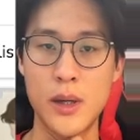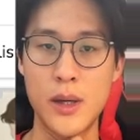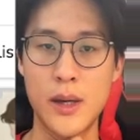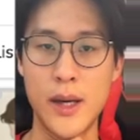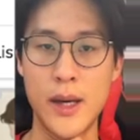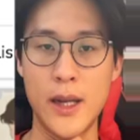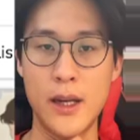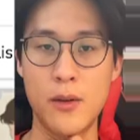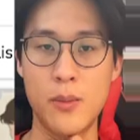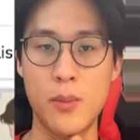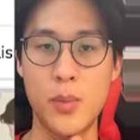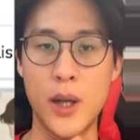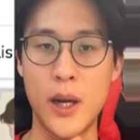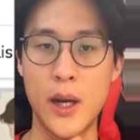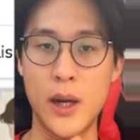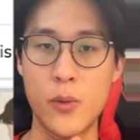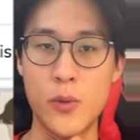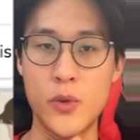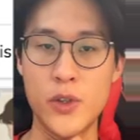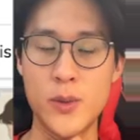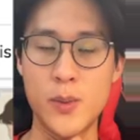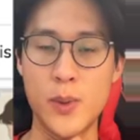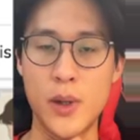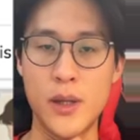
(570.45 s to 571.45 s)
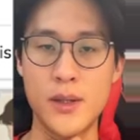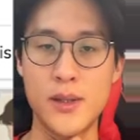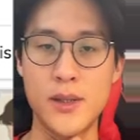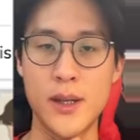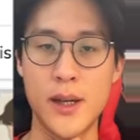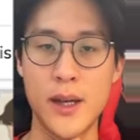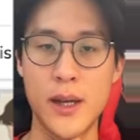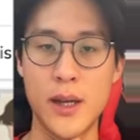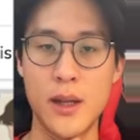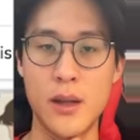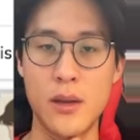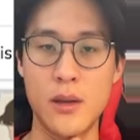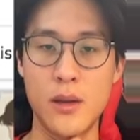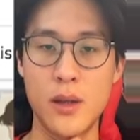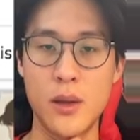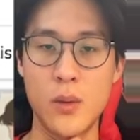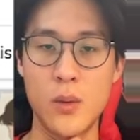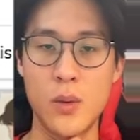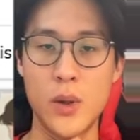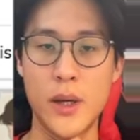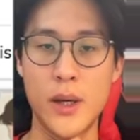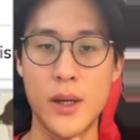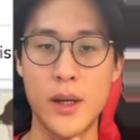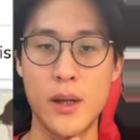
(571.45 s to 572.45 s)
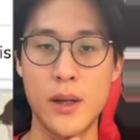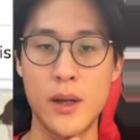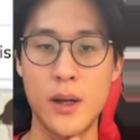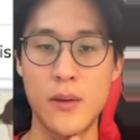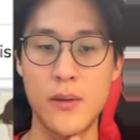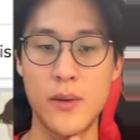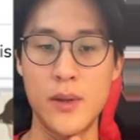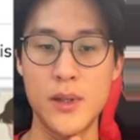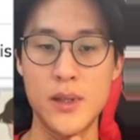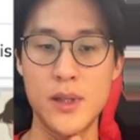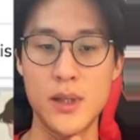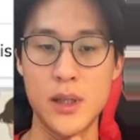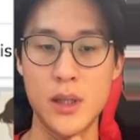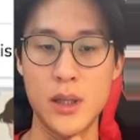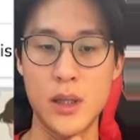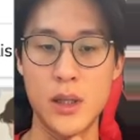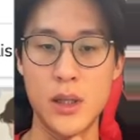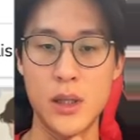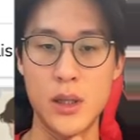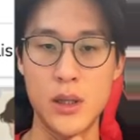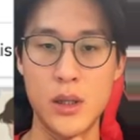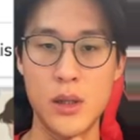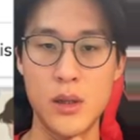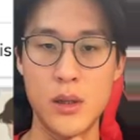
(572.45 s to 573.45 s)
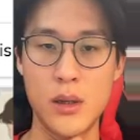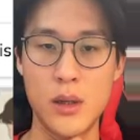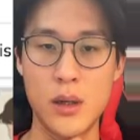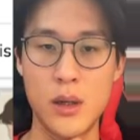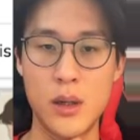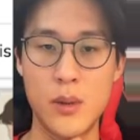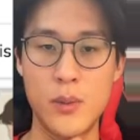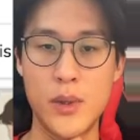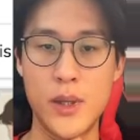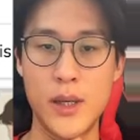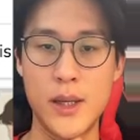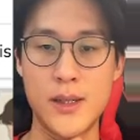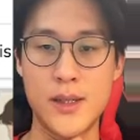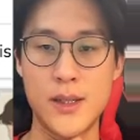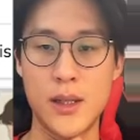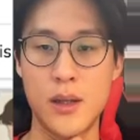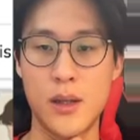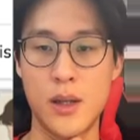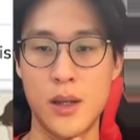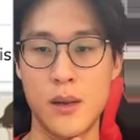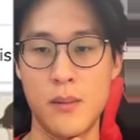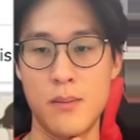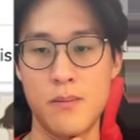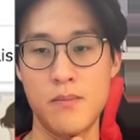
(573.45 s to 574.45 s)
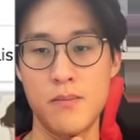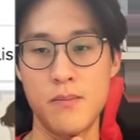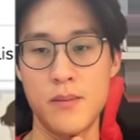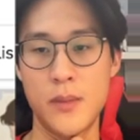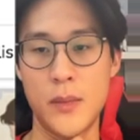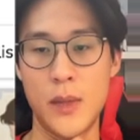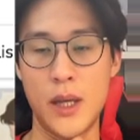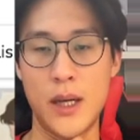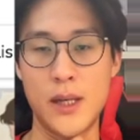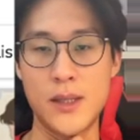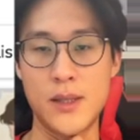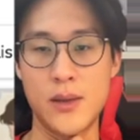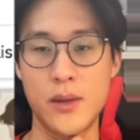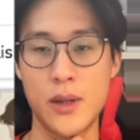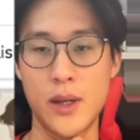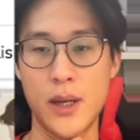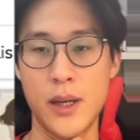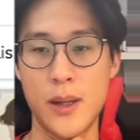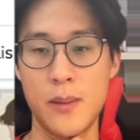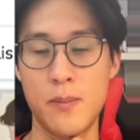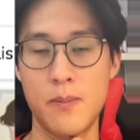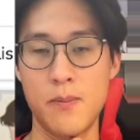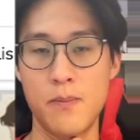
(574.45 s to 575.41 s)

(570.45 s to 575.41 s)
And if black responds again, then white can obviously take sente, as in the game.